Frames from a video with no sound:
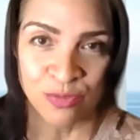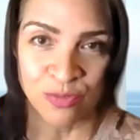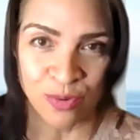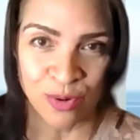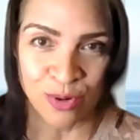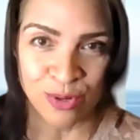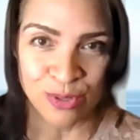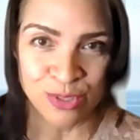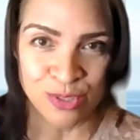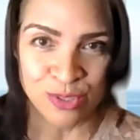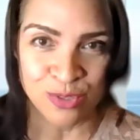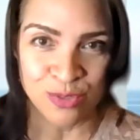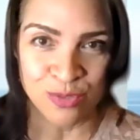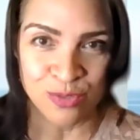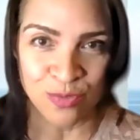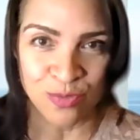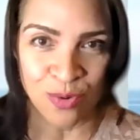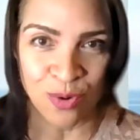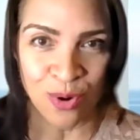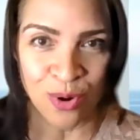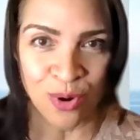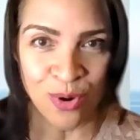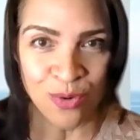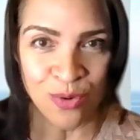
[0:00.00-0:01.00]

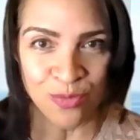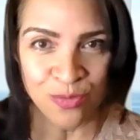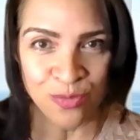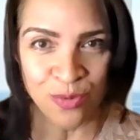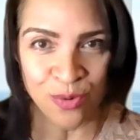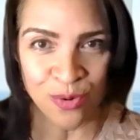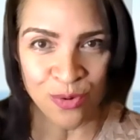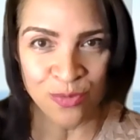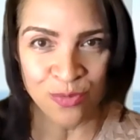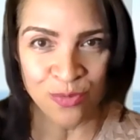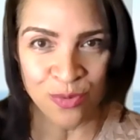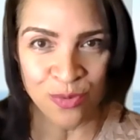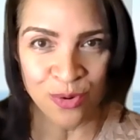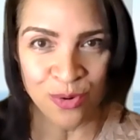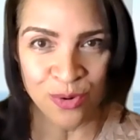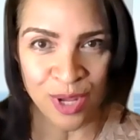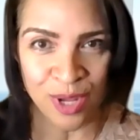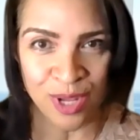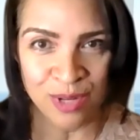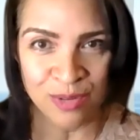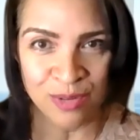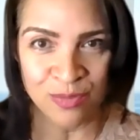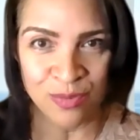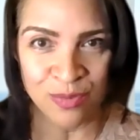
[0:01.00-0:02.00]

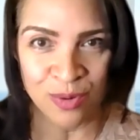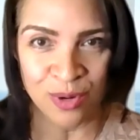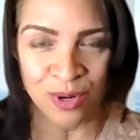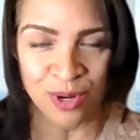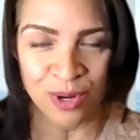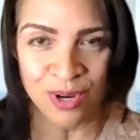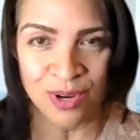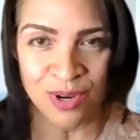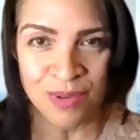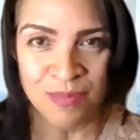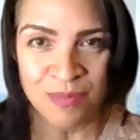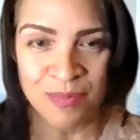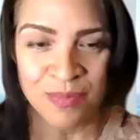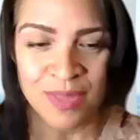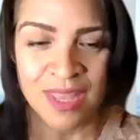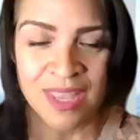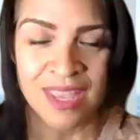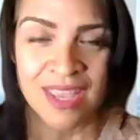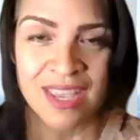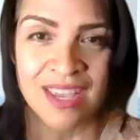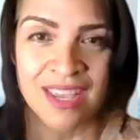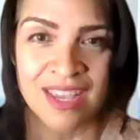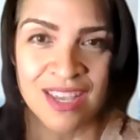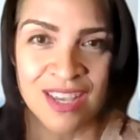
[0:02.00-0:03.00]
949-424-4494,
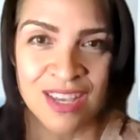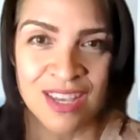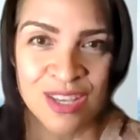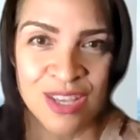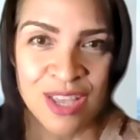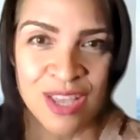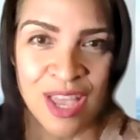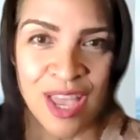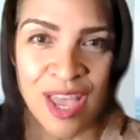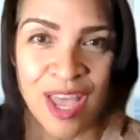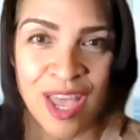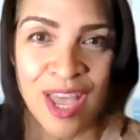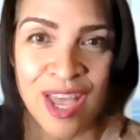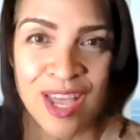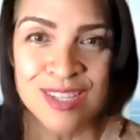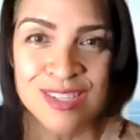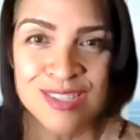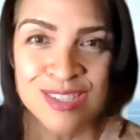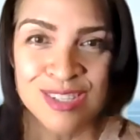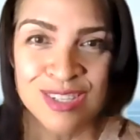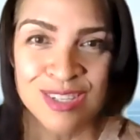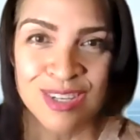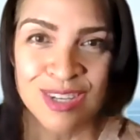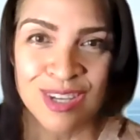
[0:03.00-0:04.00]

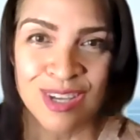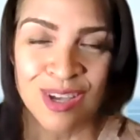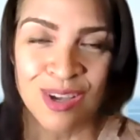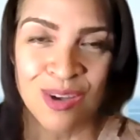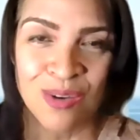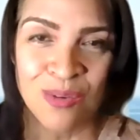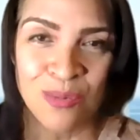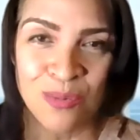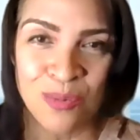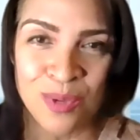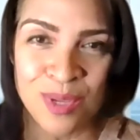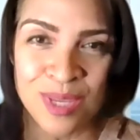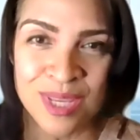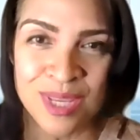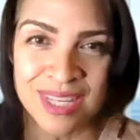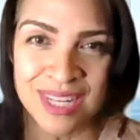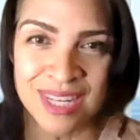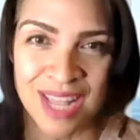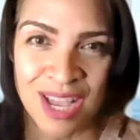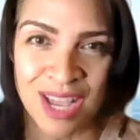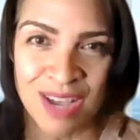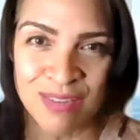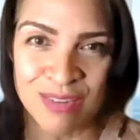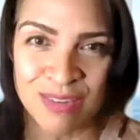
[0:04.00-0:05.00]
and we
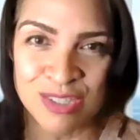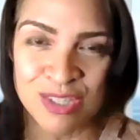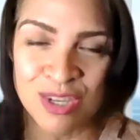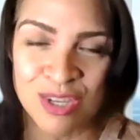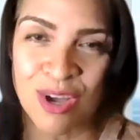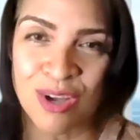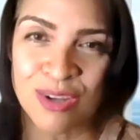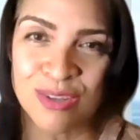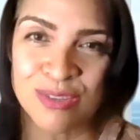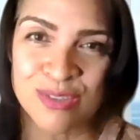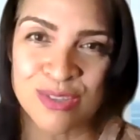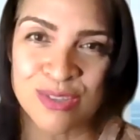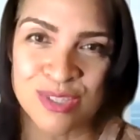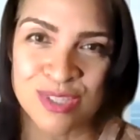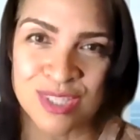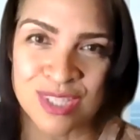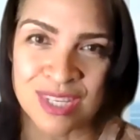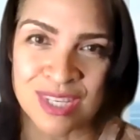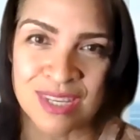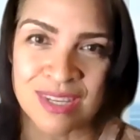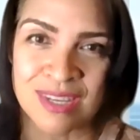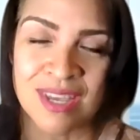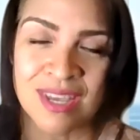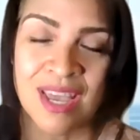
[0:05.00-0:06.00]
can have a talk to
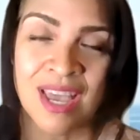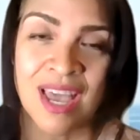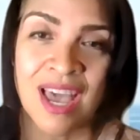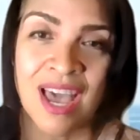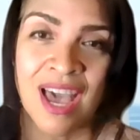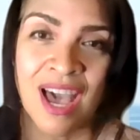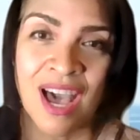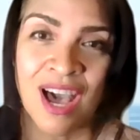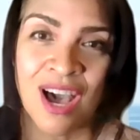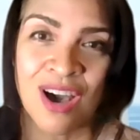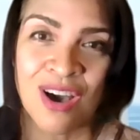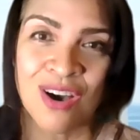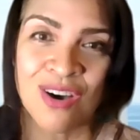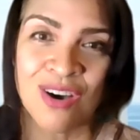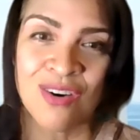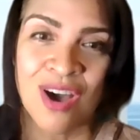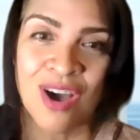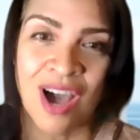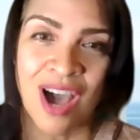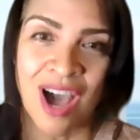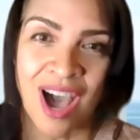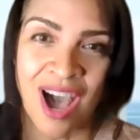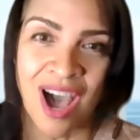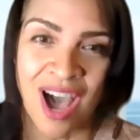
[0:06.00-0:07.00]
see how
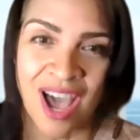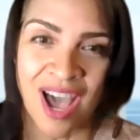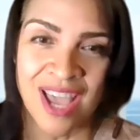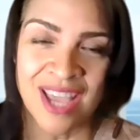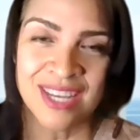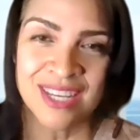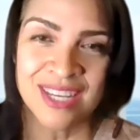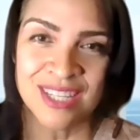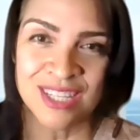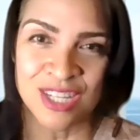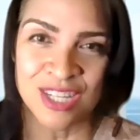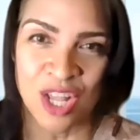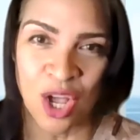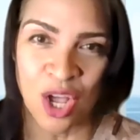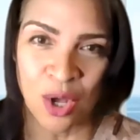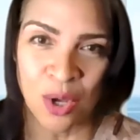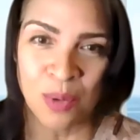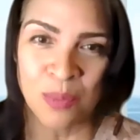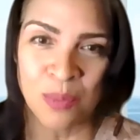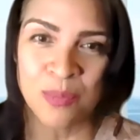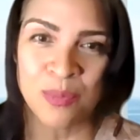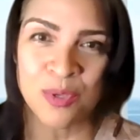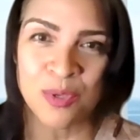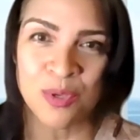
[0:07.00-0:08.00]
I can
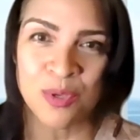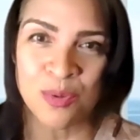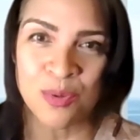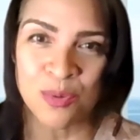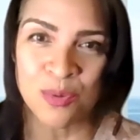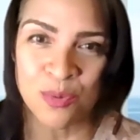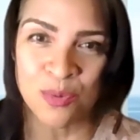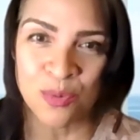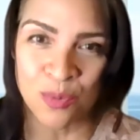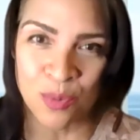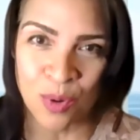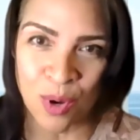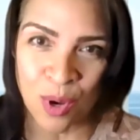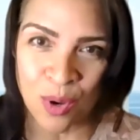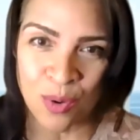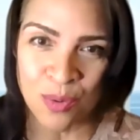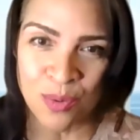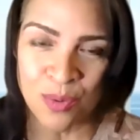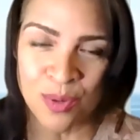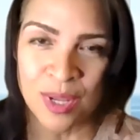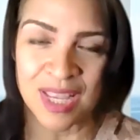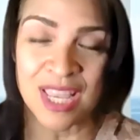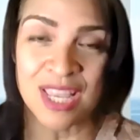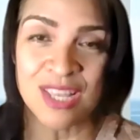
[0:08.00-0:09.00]
help you
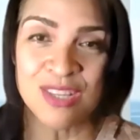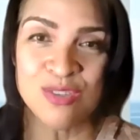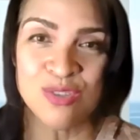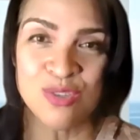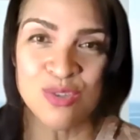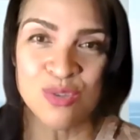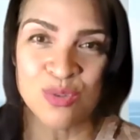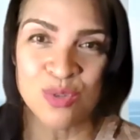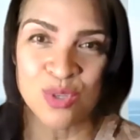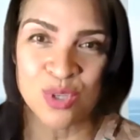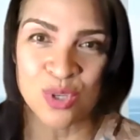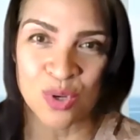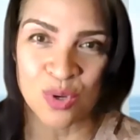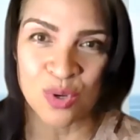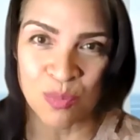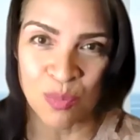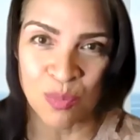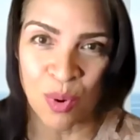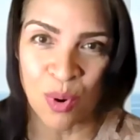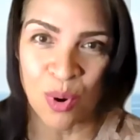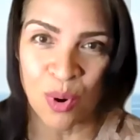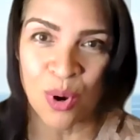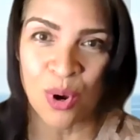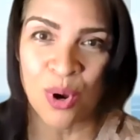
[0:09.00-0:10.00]
grow into your
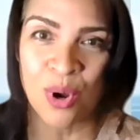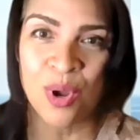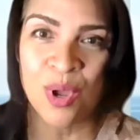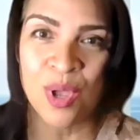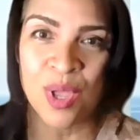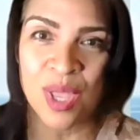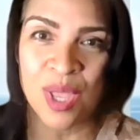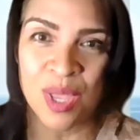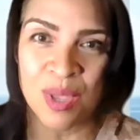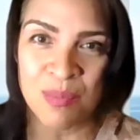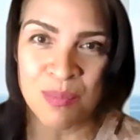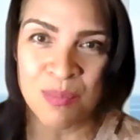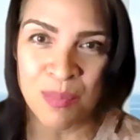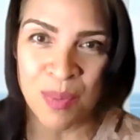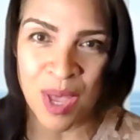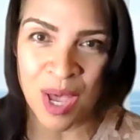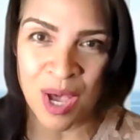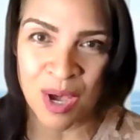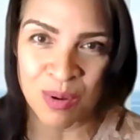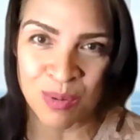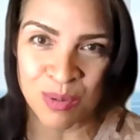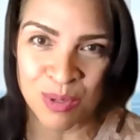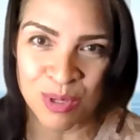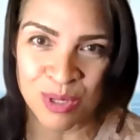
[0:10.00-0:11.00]
more
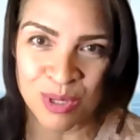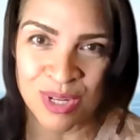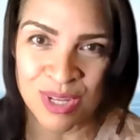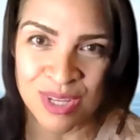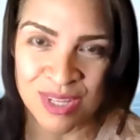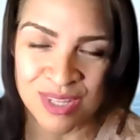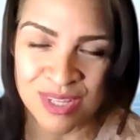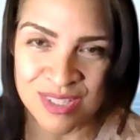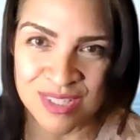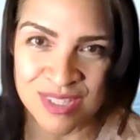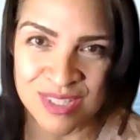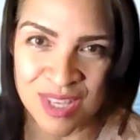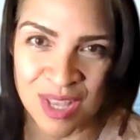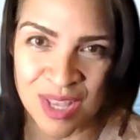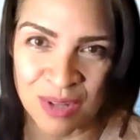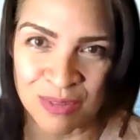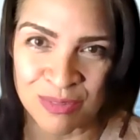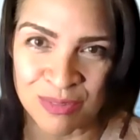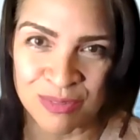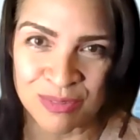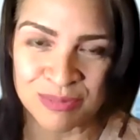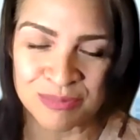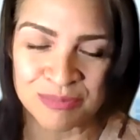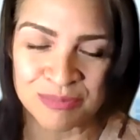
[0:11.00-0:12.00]
empowered self.